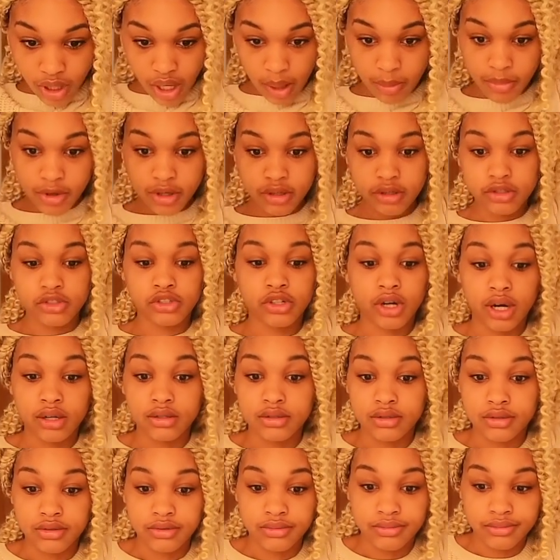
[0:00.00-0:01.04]
I'm gonna try
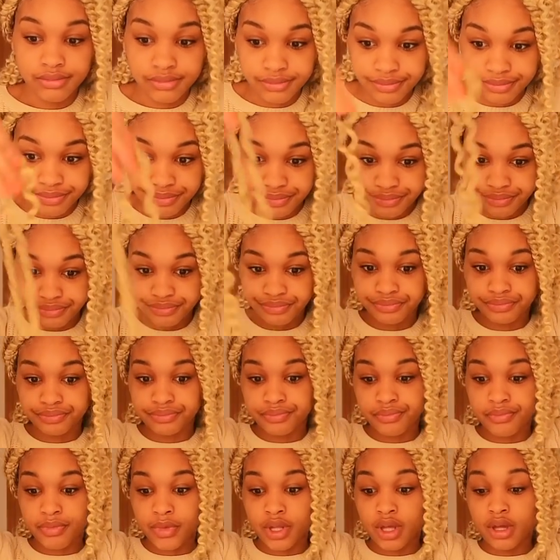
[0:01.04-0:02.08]
to,
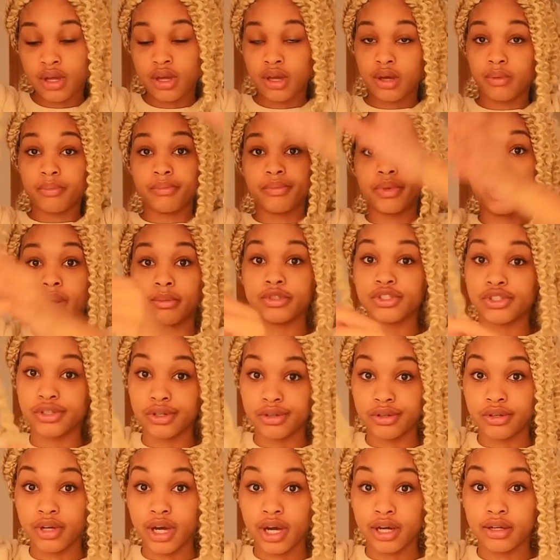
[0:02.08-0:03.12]
but I'm gonna show
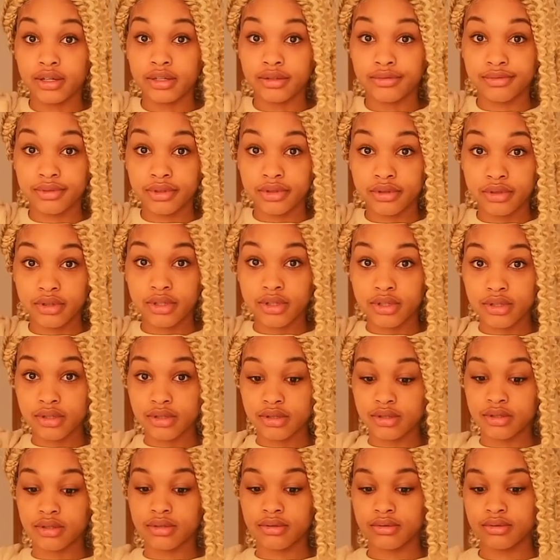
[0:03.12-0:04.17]
you how difficult it is
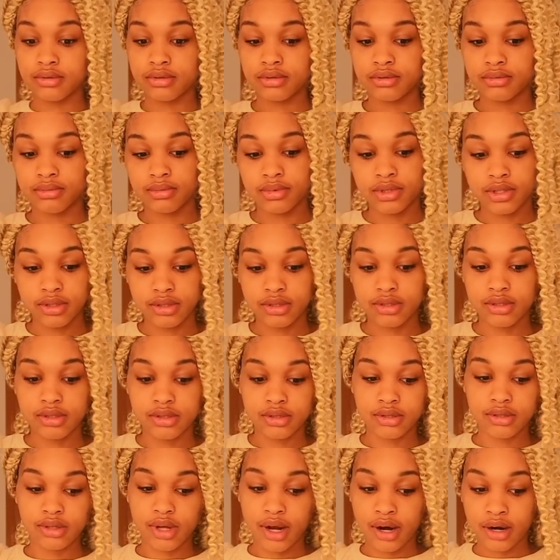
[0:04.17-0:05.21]
to do too,
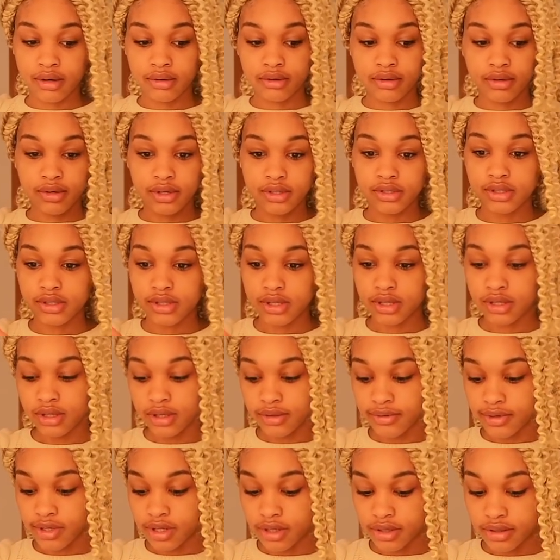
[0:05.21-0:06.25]
because I don't know, I just could
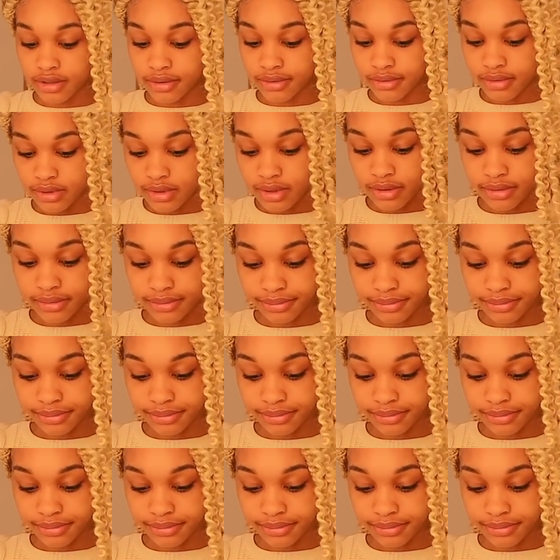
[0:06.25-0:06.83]
never get him to.